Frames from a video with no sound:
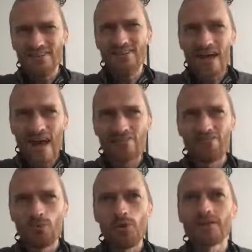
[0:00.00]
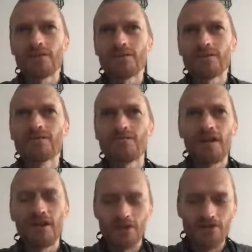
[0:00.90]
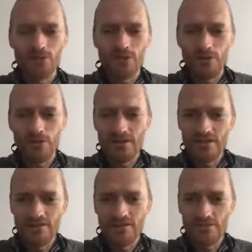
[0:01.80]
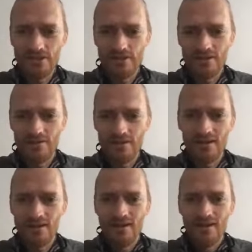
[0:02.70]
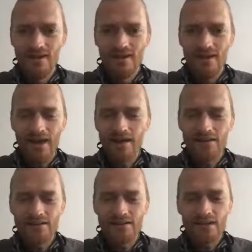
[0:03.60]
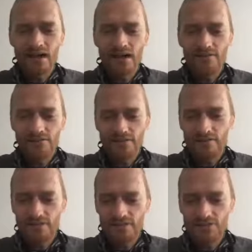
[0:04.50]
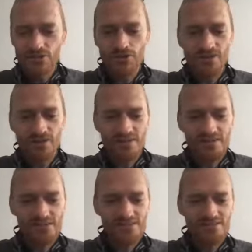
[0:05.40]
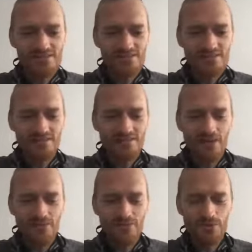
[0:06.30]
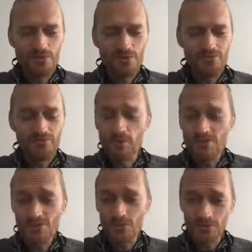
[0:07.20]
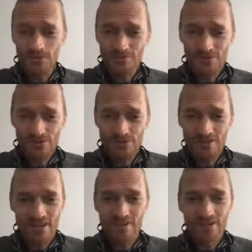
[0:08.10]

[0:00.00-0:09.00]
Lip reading: halfway there to where we needed to be. And I have a teacher that has gone through film school. So she had a lot